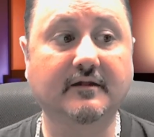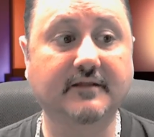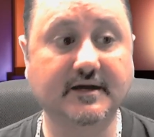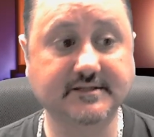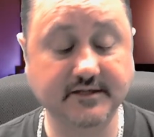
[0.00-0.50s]

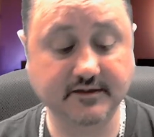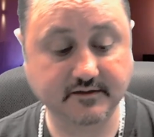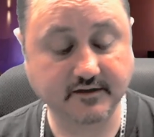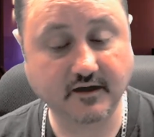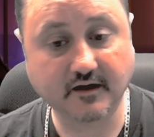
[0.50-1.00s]
That's it.
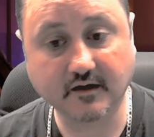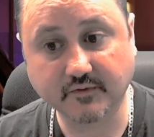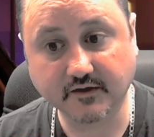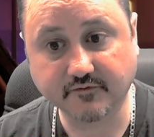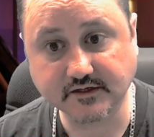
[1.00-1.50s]
Um,
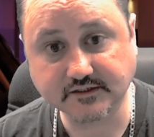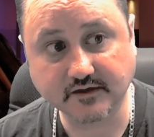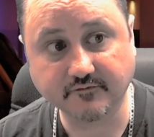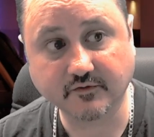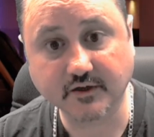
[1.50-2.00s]
if this
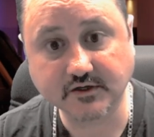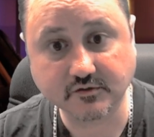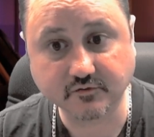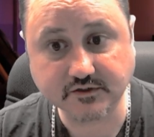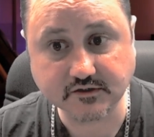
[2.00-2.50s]

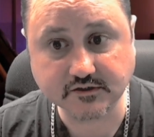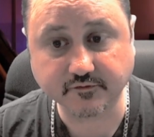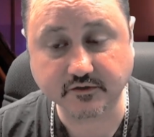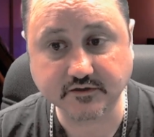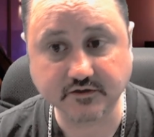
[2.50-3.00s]
information was
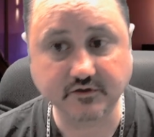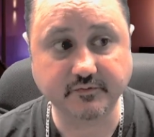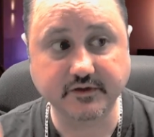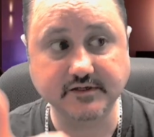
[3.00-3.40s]
useful to you, please